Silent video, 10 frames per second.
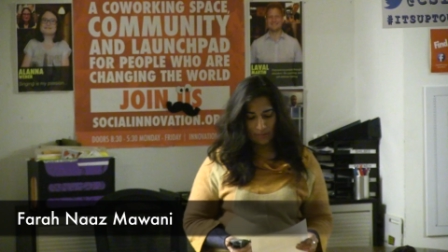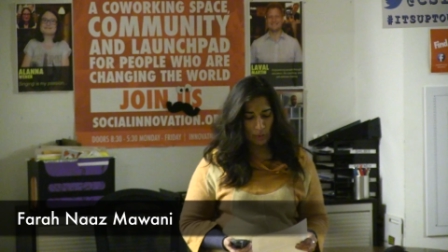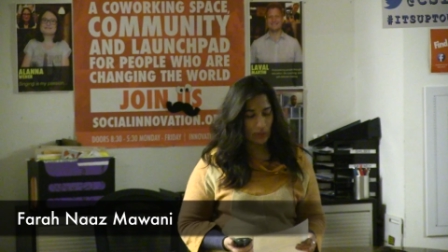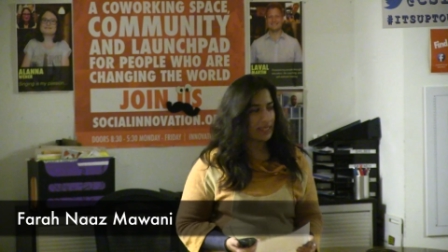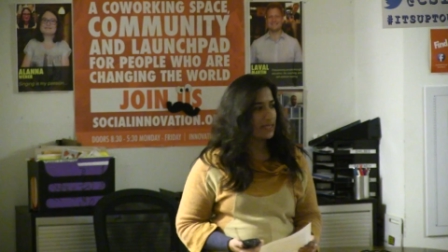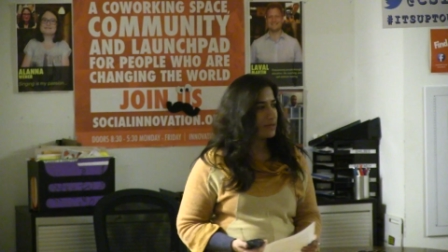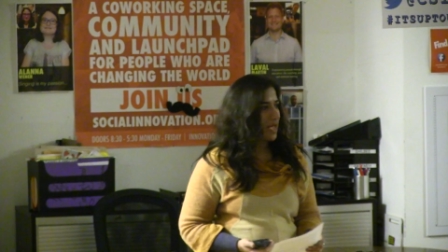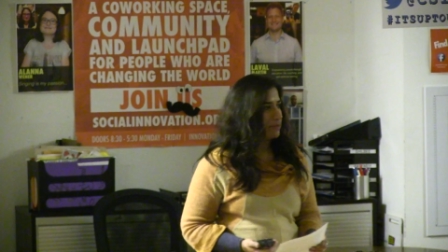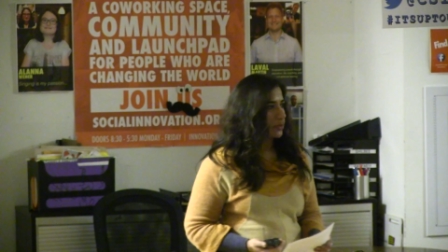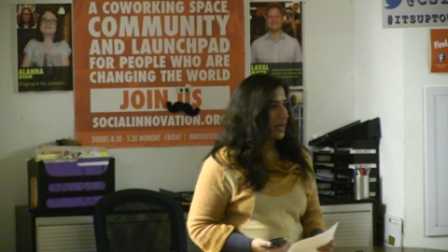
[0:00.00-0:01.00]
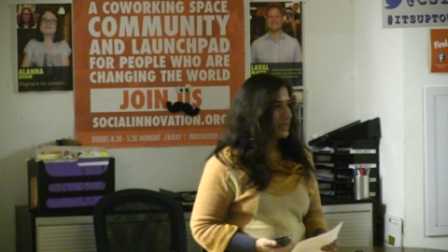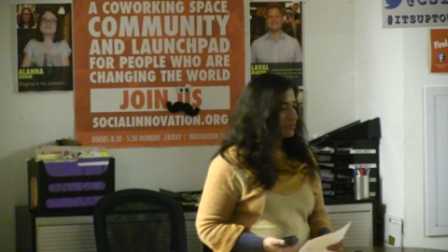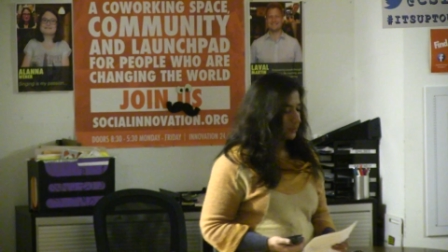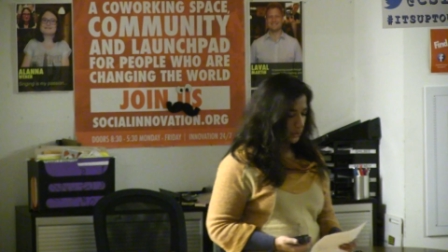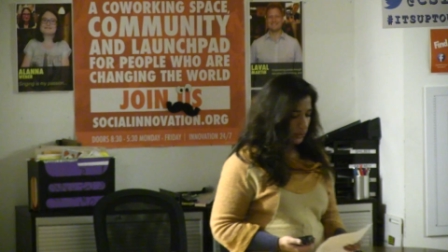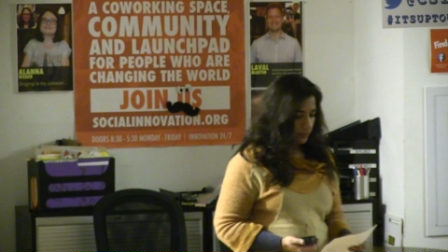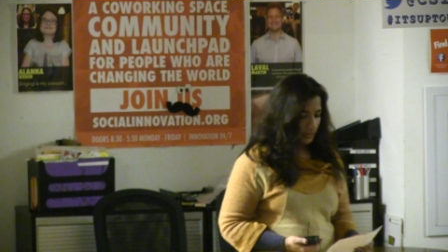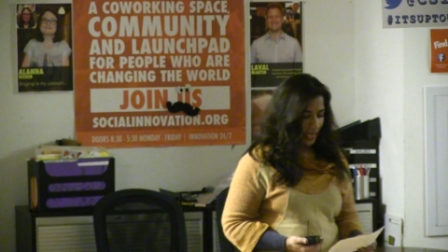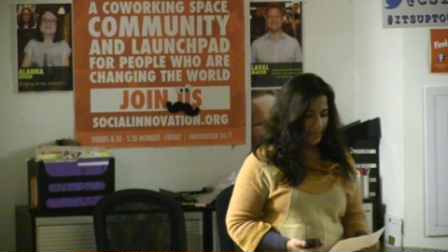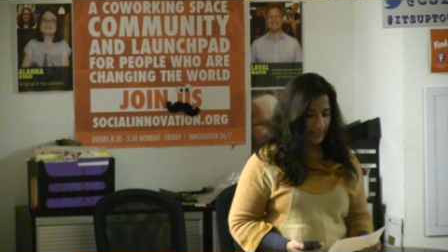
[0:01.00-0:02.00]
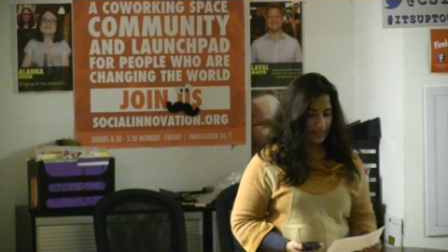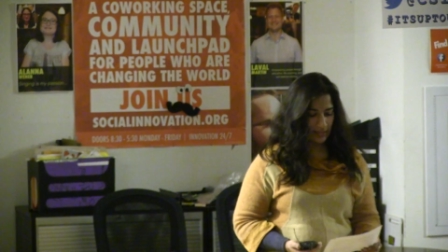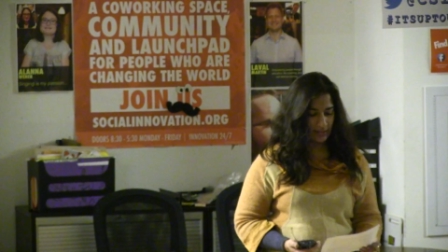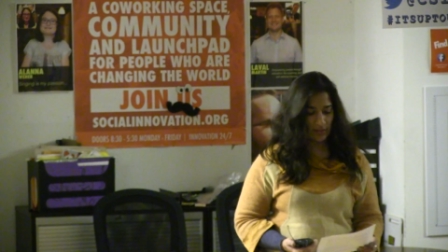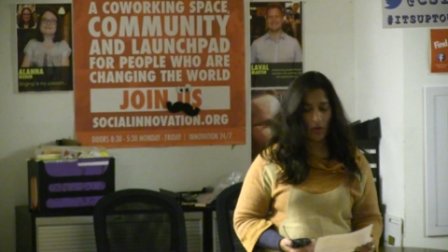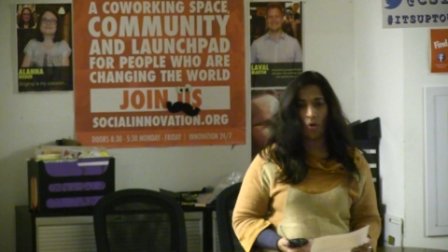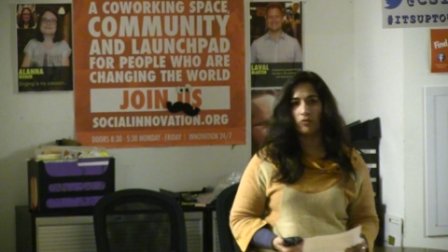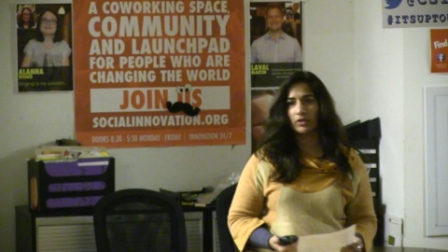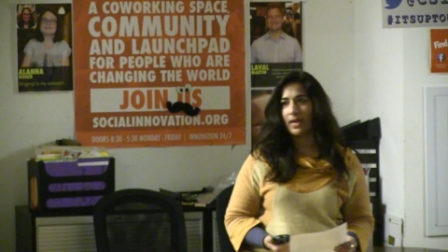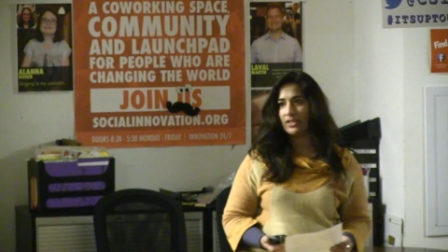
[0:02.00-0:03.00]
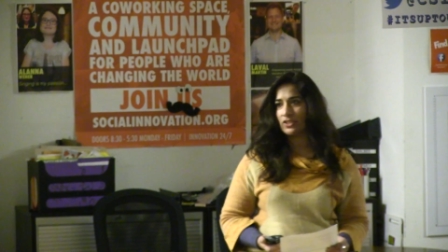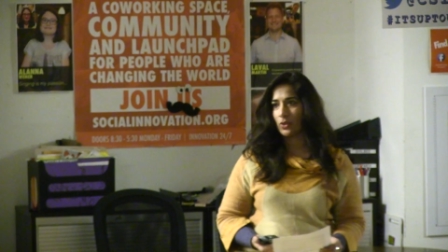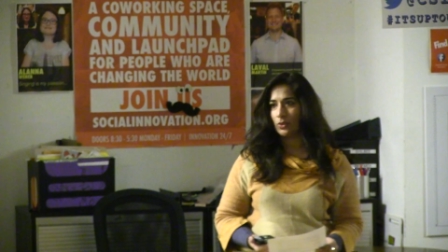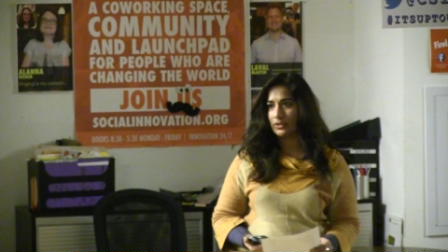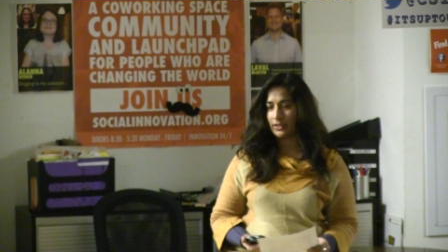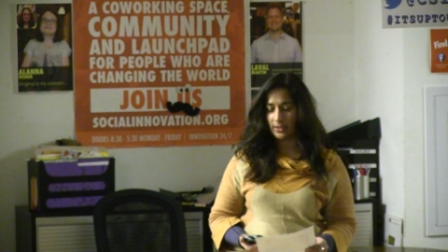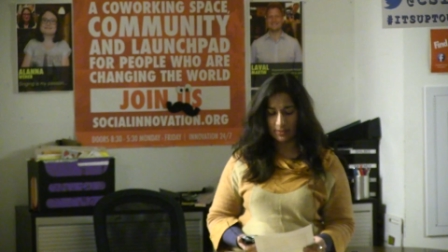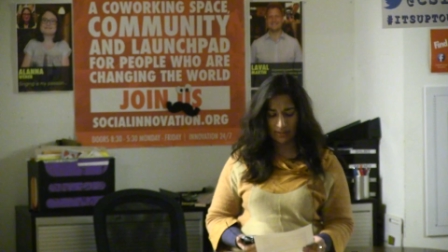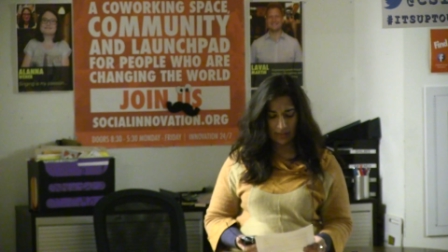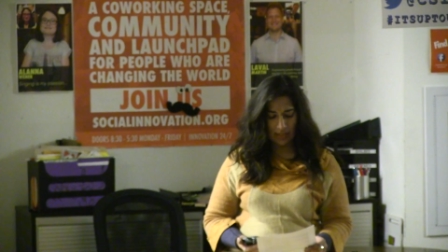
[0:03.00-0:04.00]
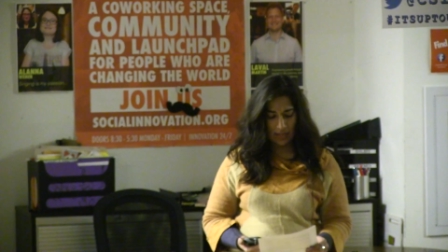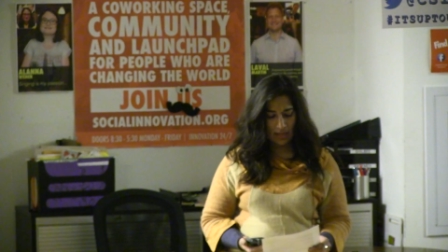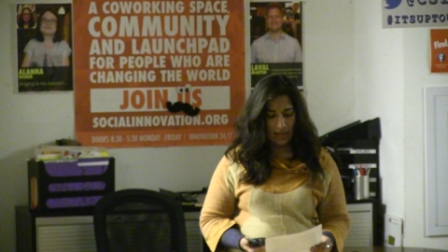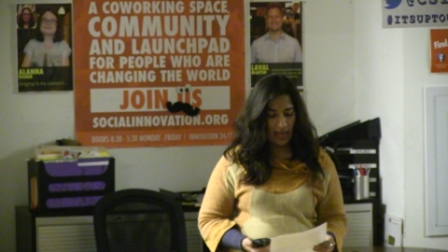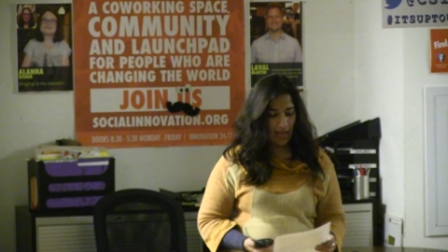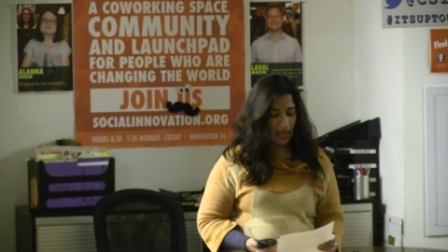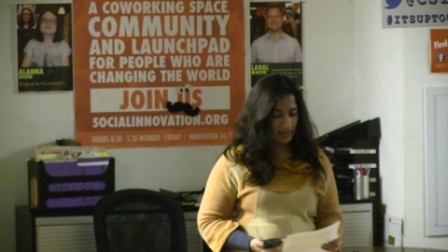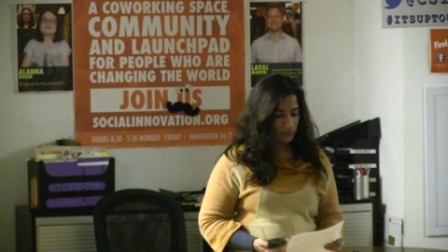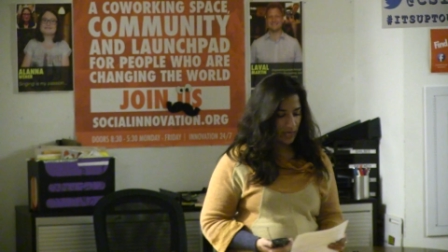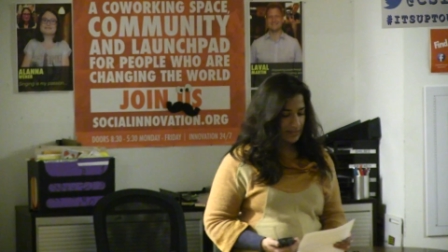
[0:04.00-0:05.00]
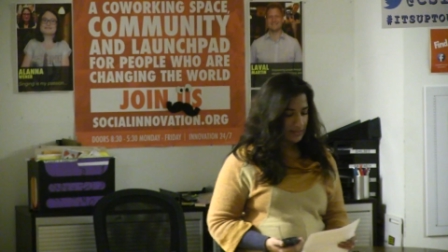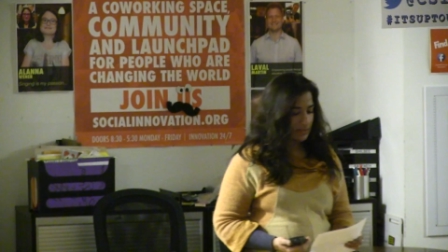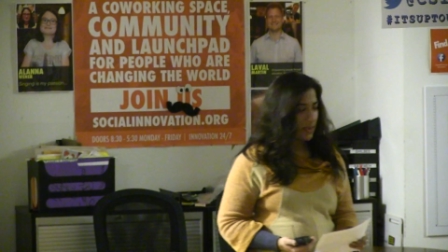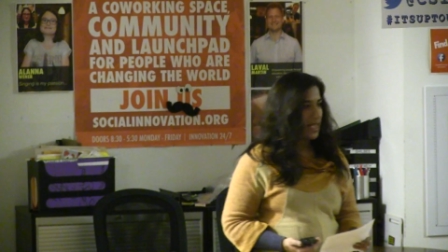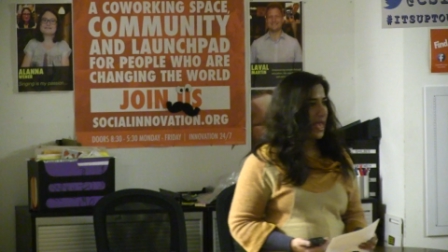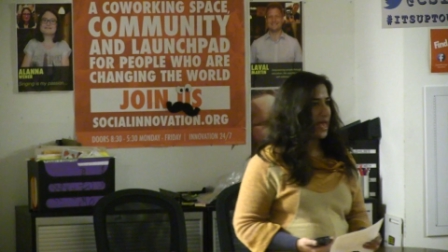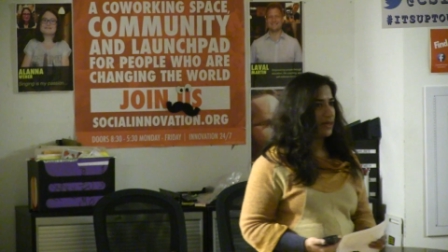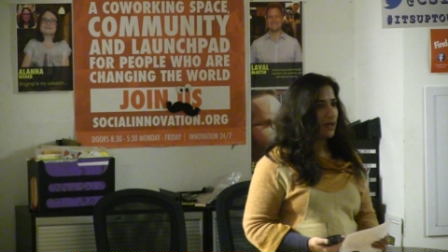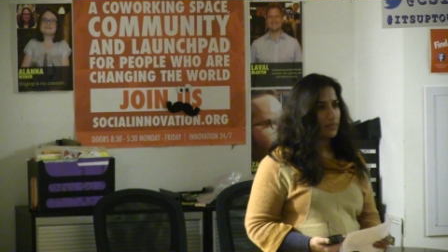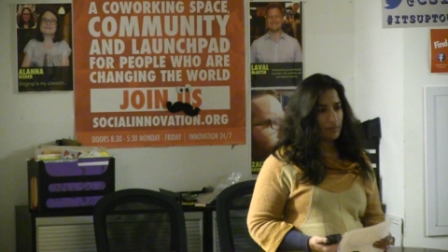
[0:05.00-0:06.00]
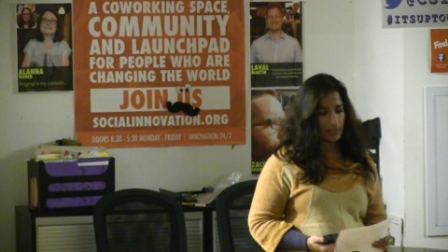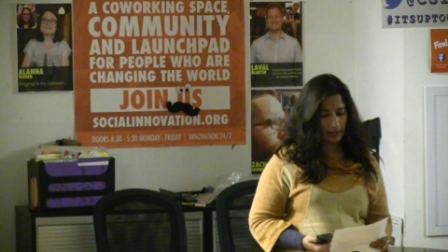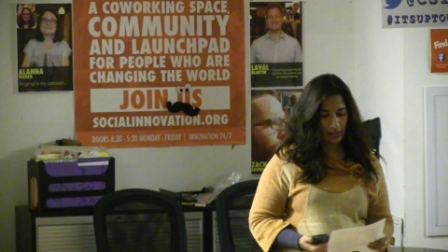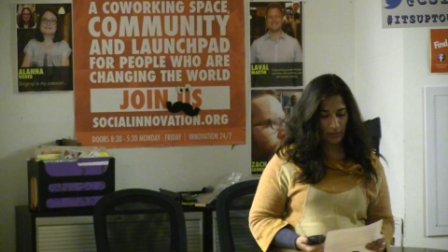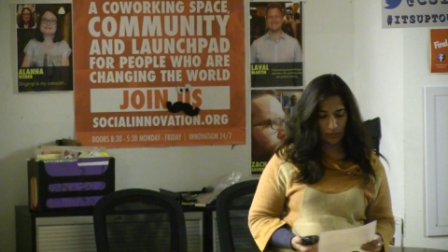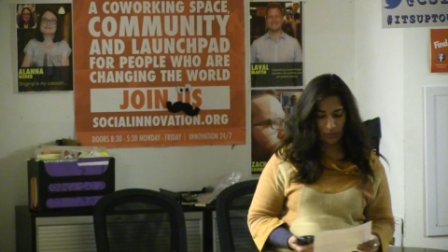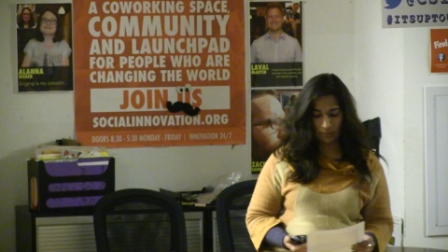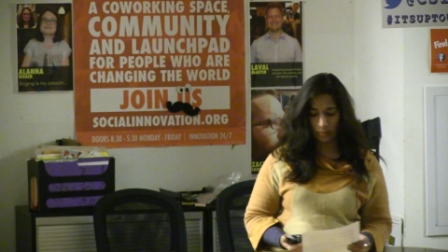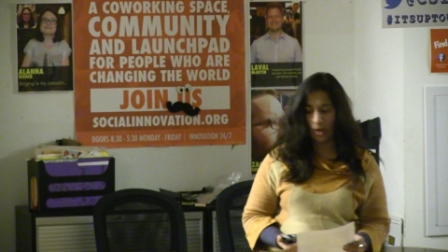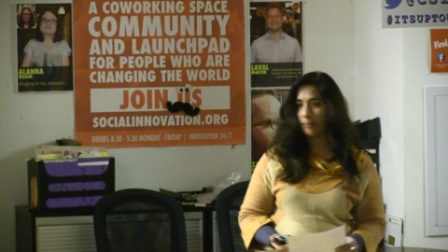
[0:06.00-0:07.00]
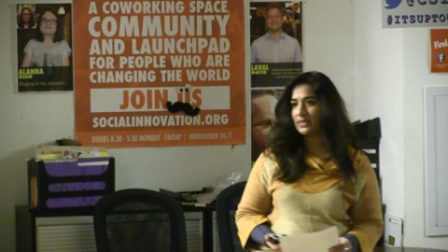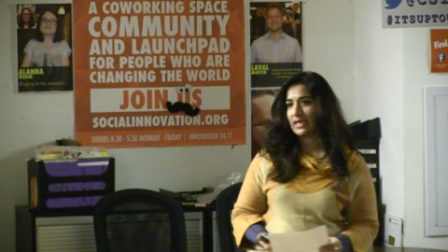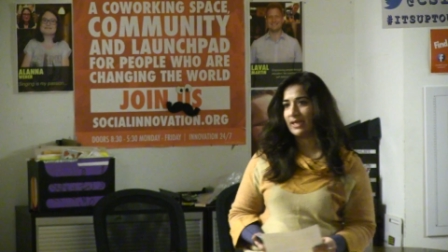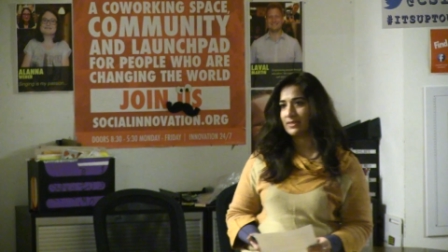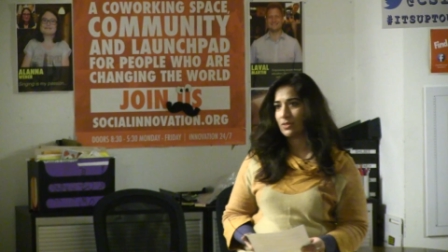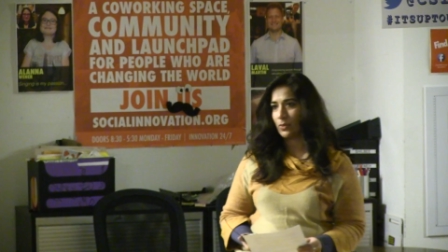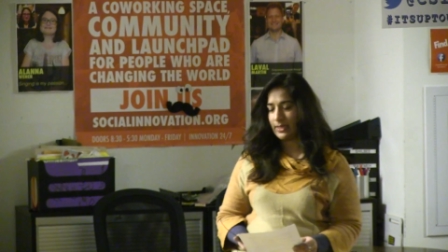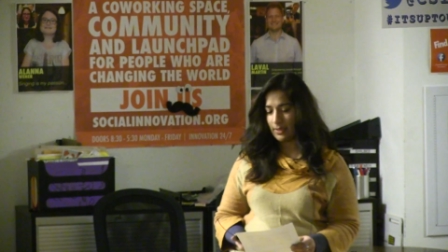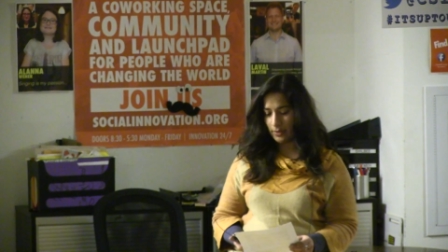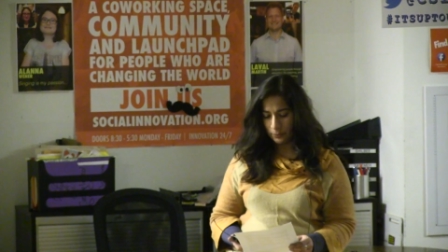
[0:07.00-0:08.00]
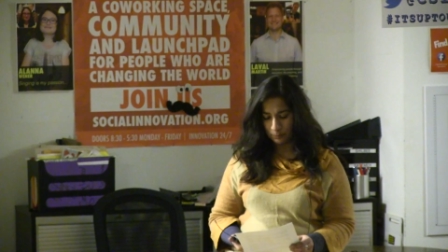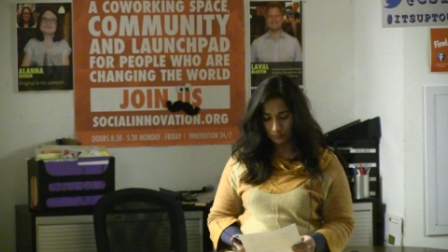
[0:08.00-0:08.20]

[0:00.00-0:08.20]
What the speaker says: pulling my bright blue blanket over my shoulders and resting my head on the pillow propped against the window.